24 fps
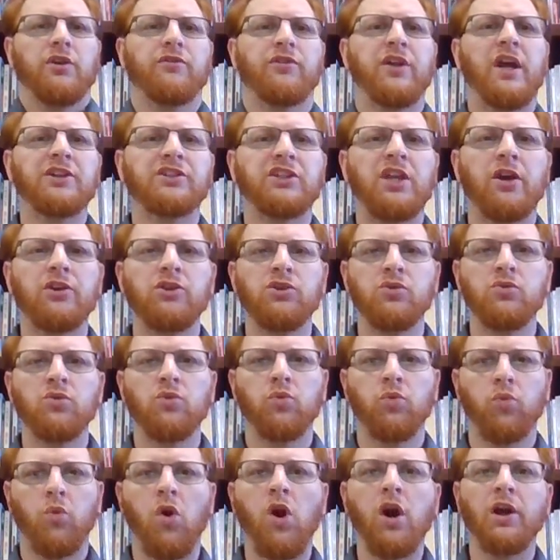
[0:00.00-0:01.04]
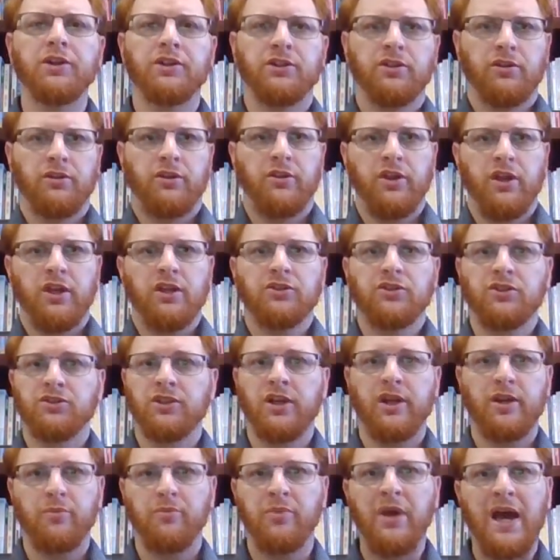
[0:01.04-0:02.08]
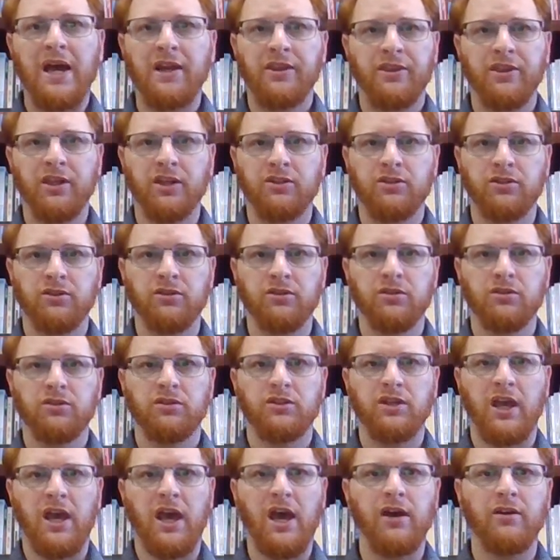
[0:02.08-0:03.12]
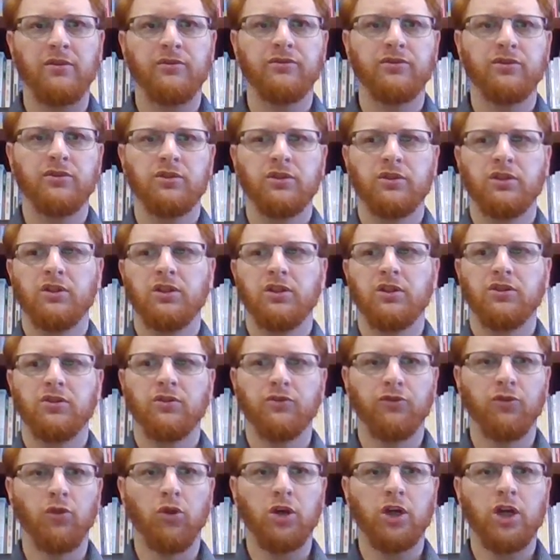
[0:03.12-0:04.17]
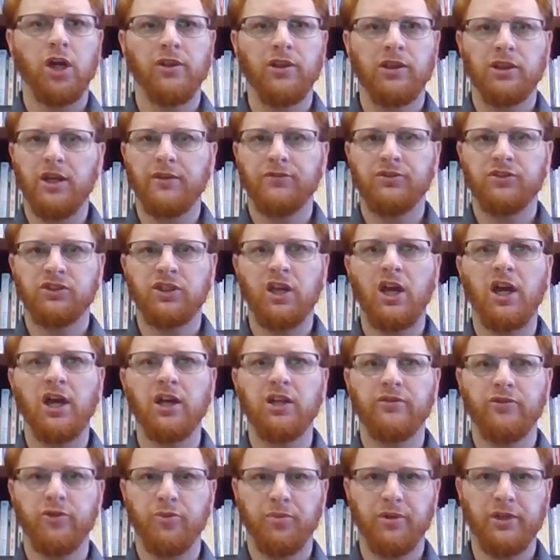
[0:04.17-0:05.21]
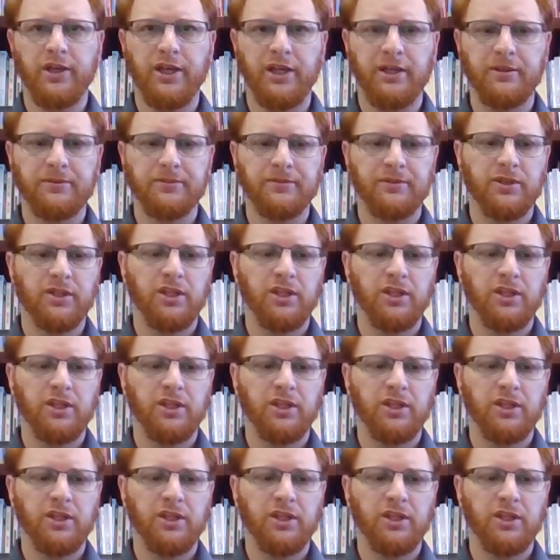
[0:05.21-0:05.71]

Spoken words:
that's how you want things, it's not a bad thing to have the fork on the left side of the plate.